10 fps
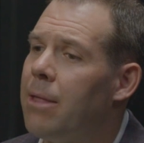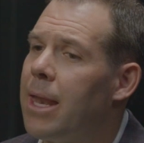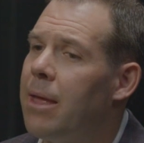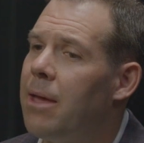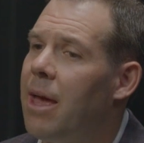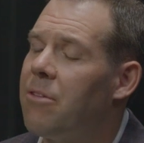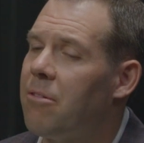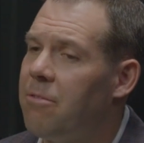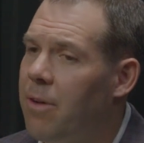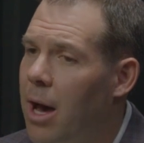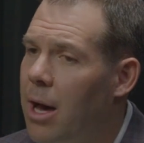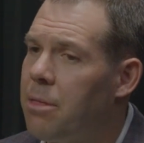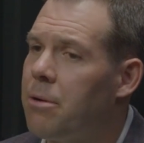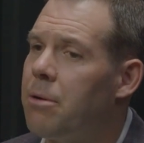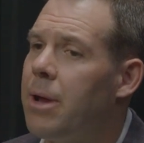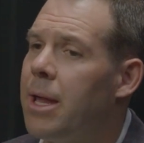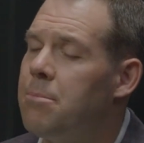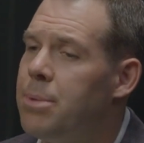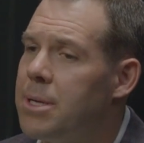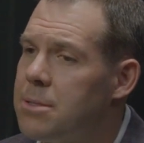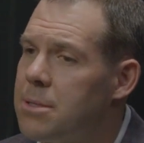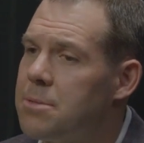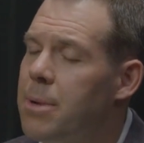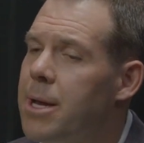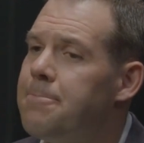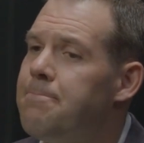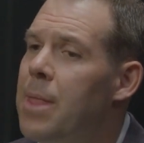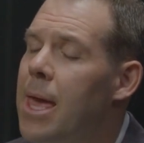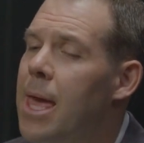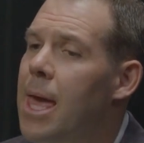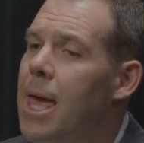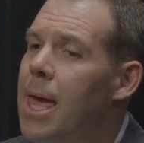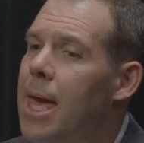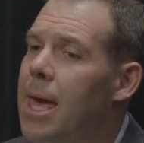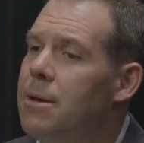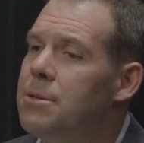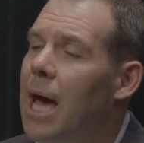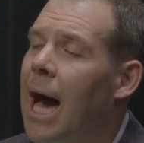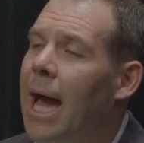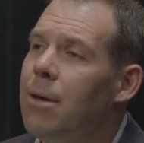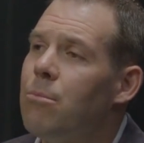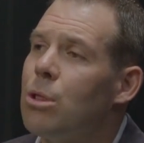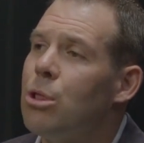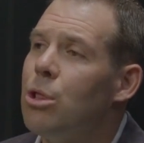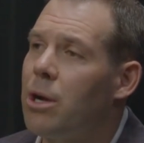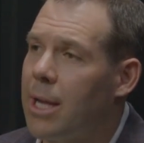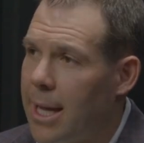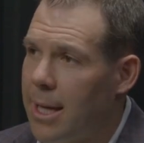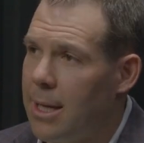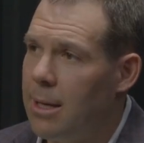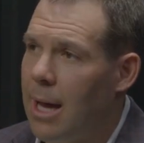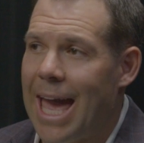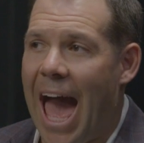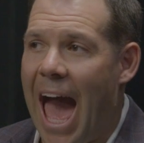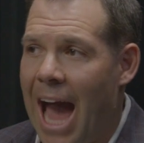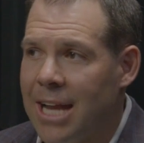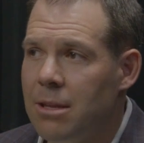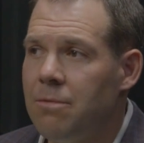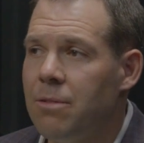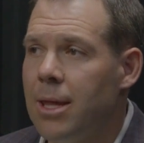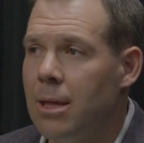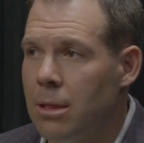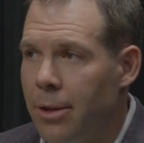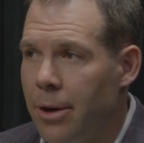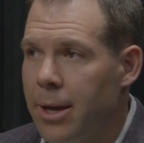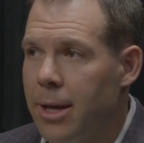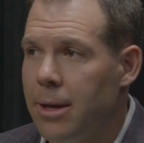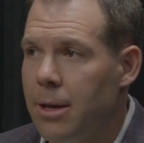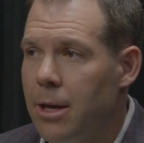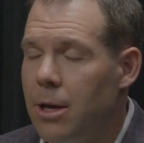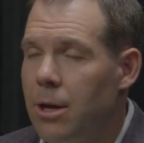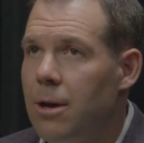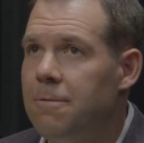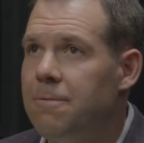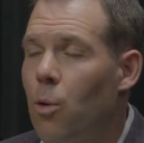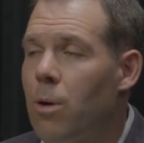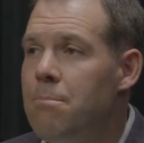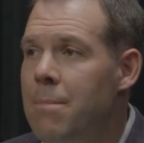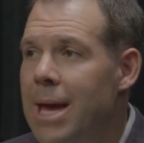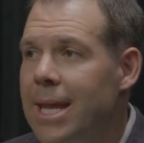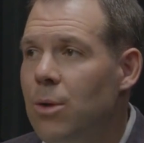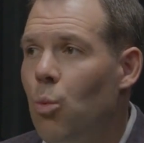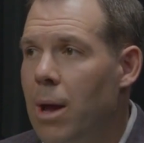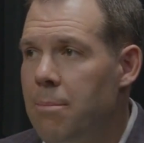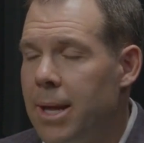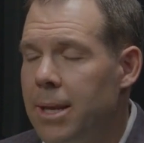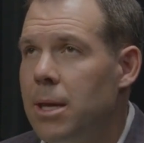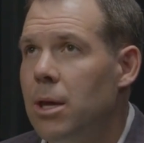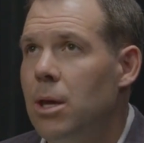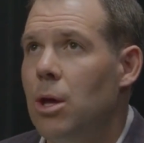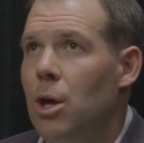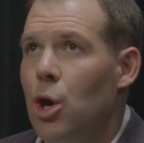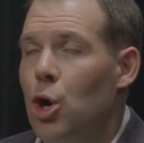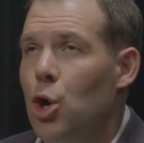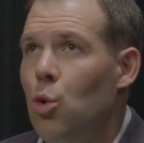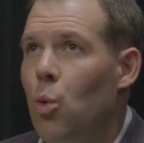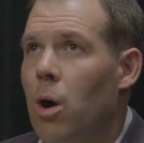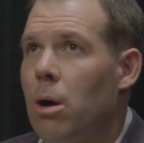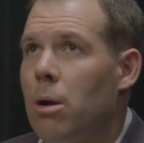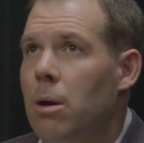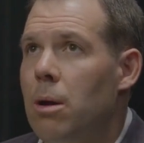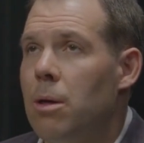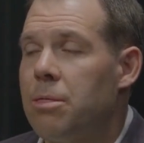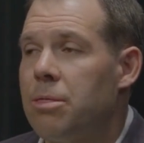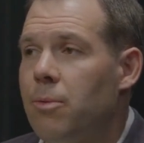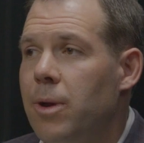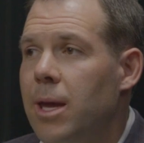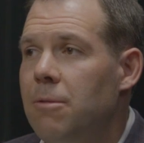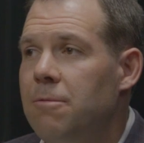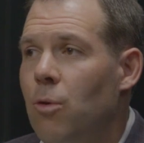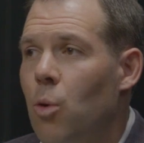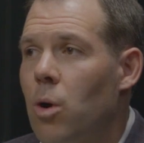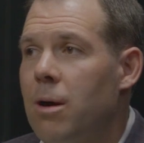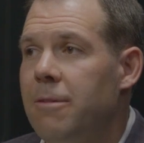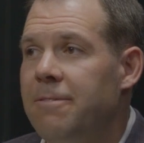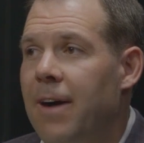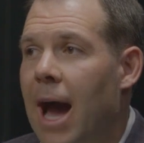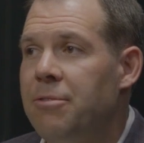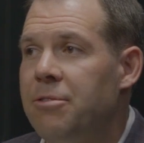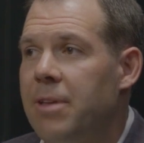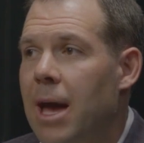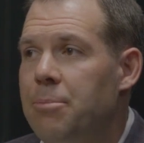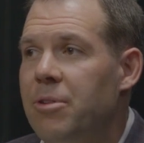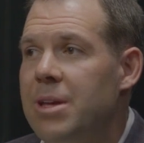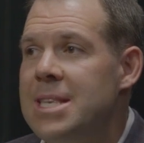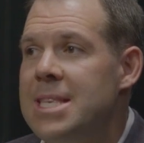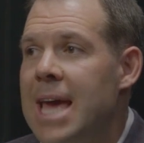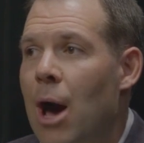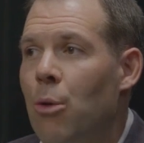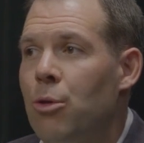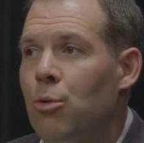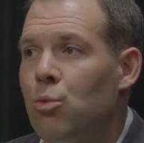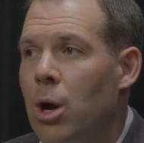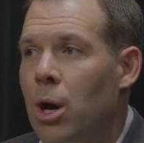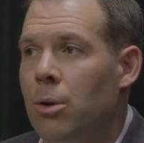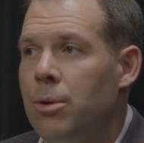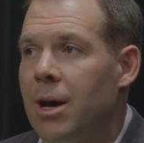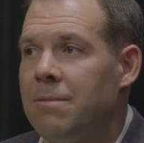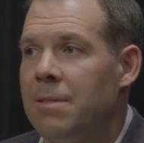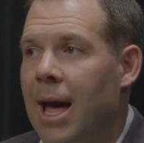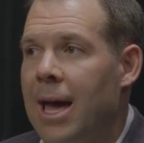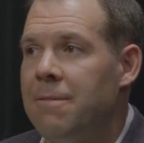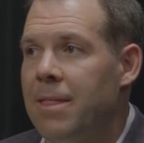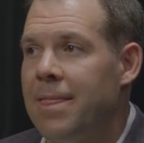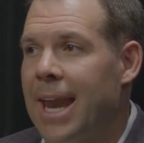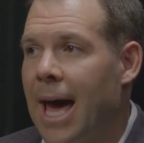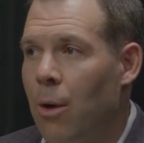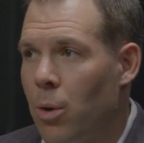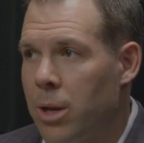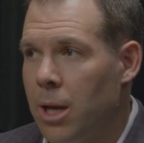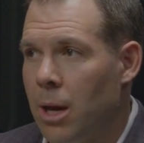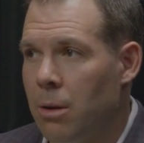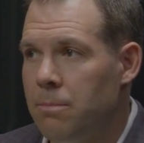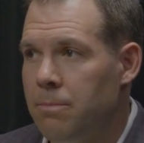that as a father and a businessman is I actively look for men and women who are 3, 4, 5 steps down the road of life that I want to go.